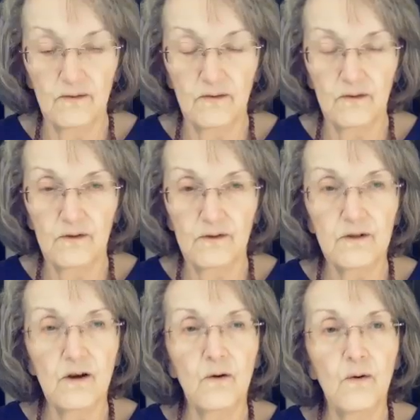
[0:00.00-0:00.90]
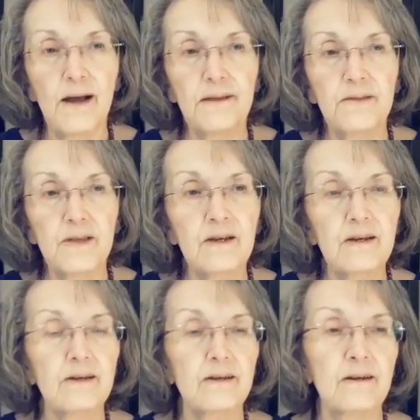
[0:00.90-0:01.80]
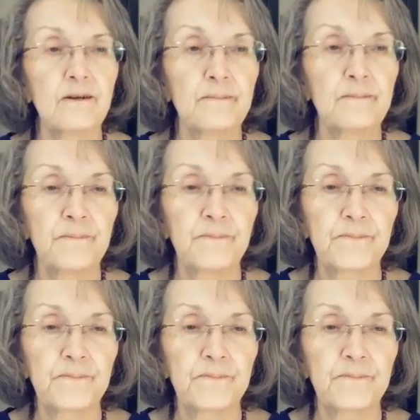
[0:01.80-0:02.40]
So I think I'm